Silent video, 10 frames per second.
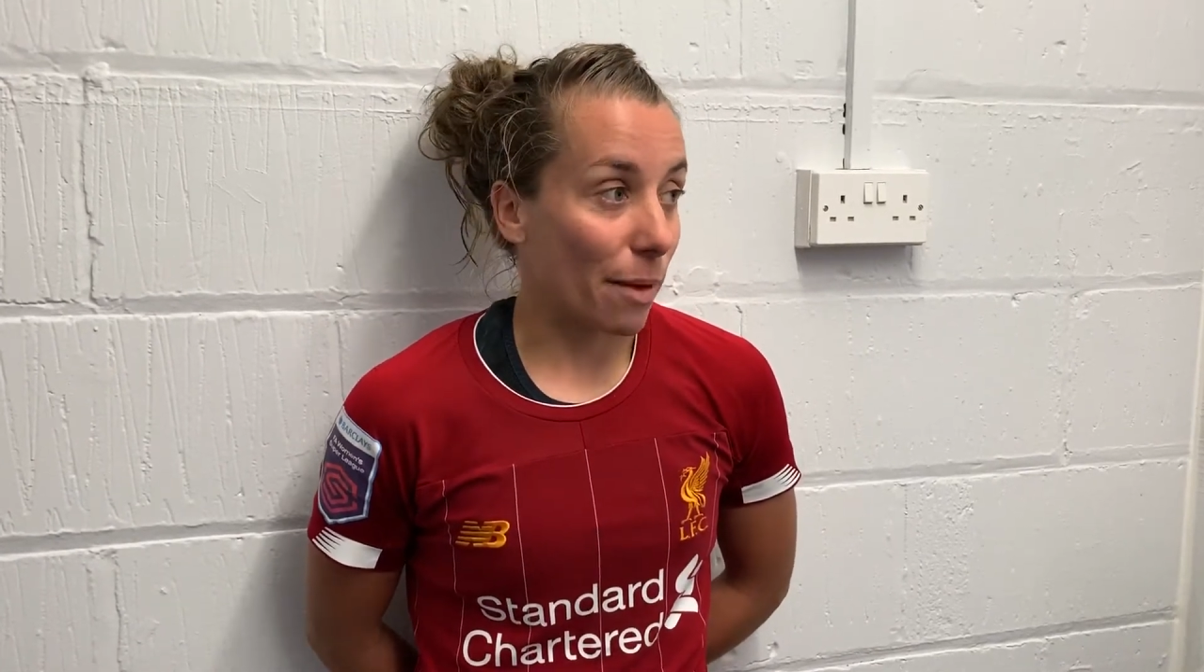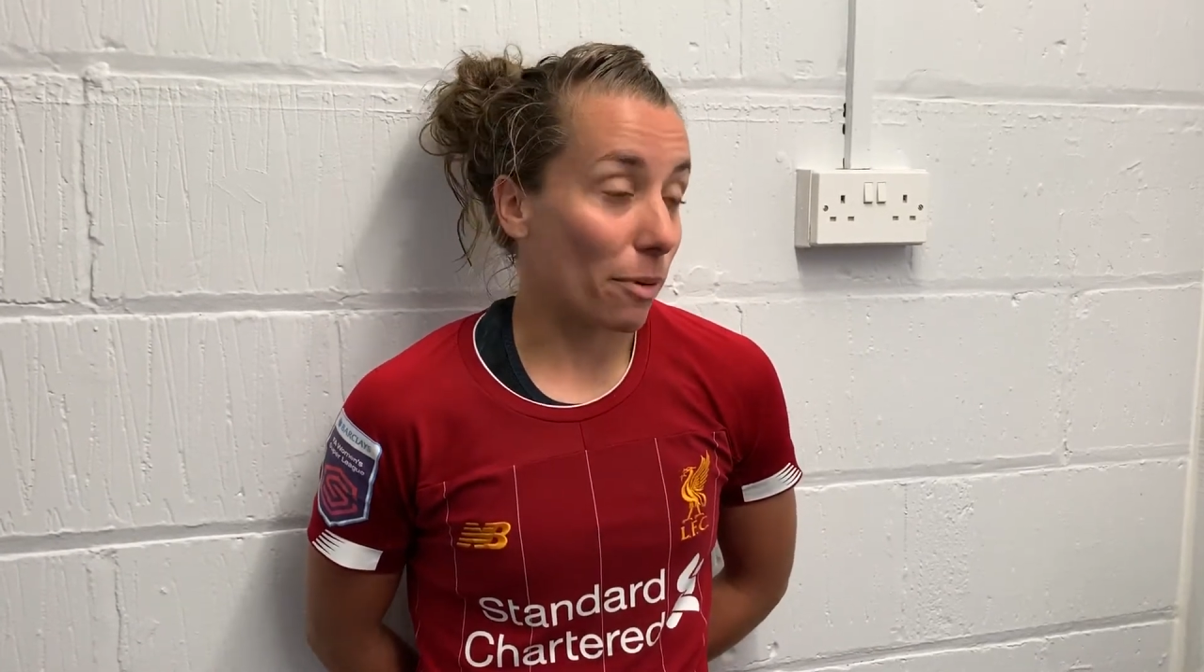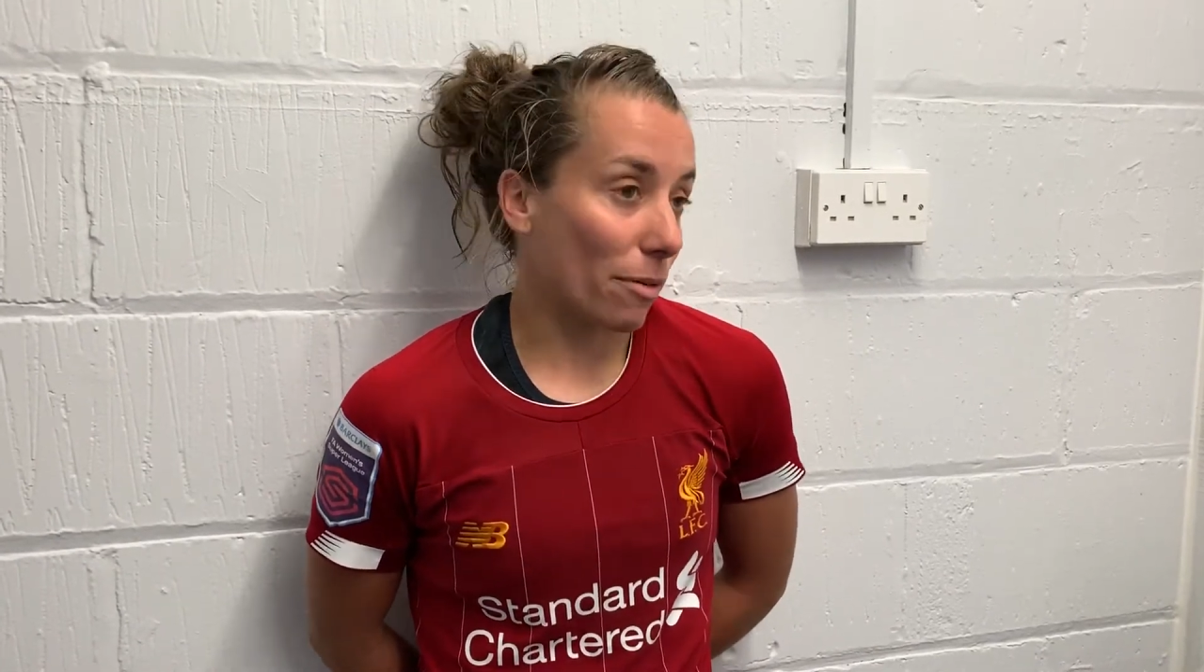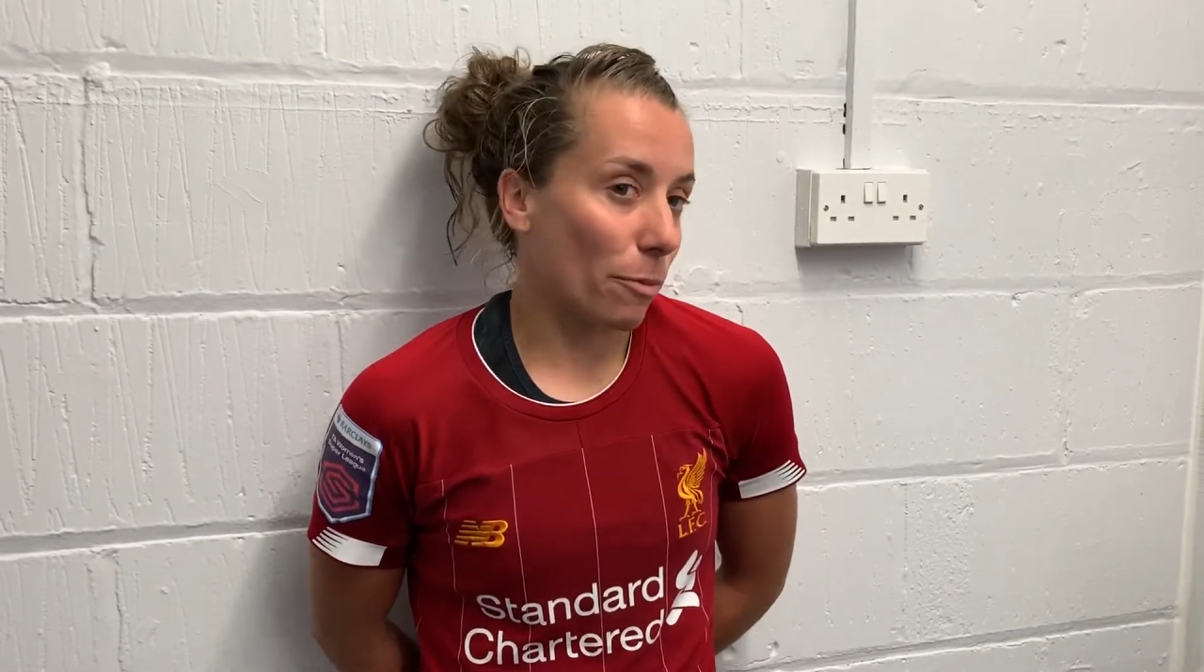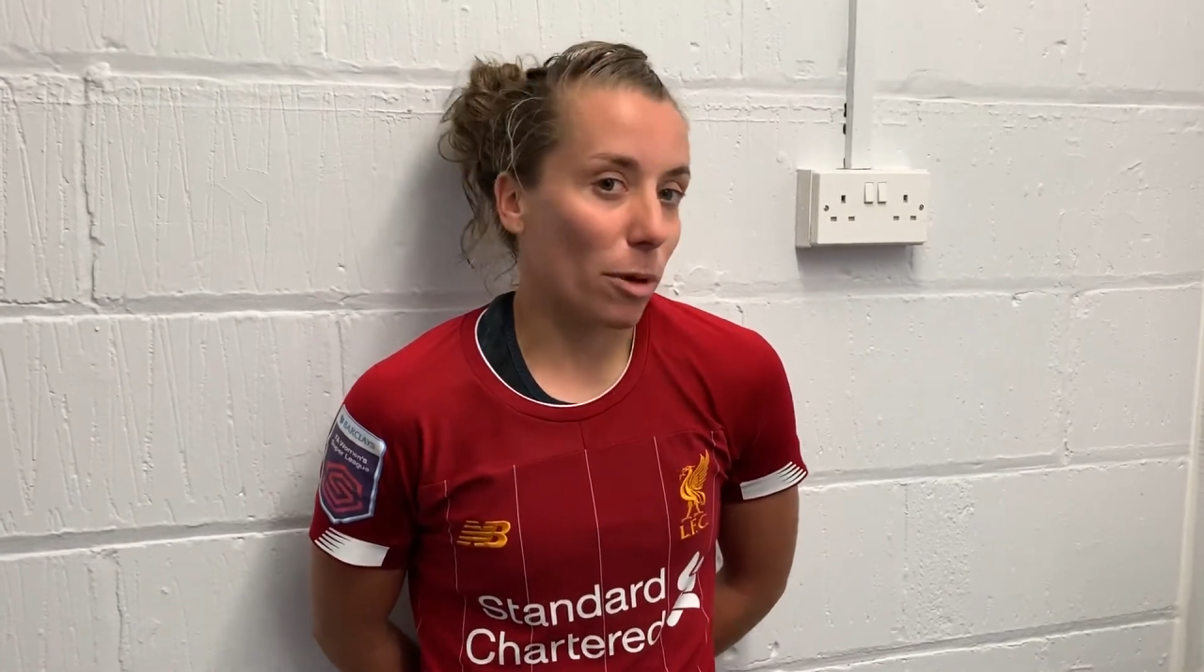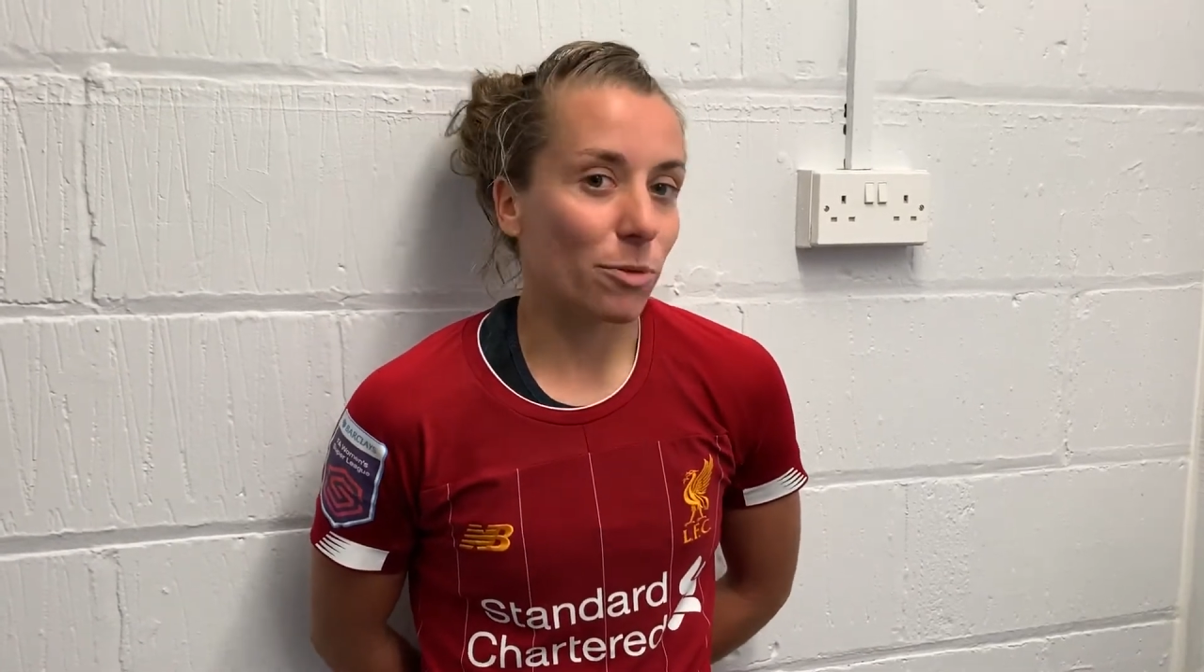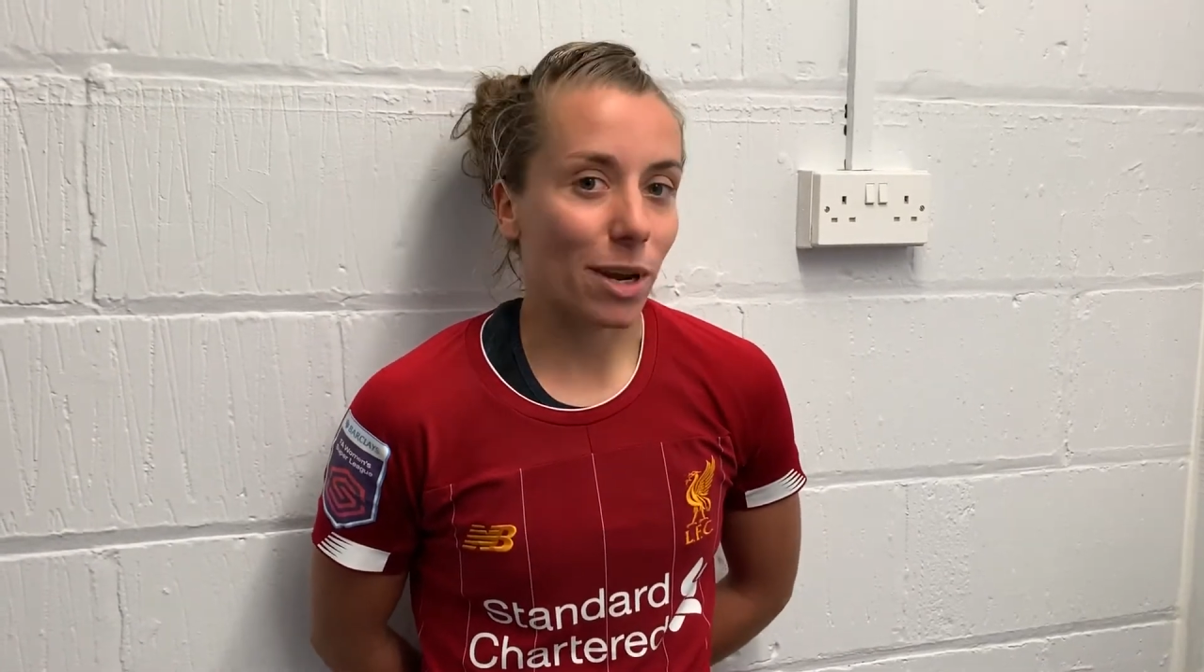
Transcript: But we're, we're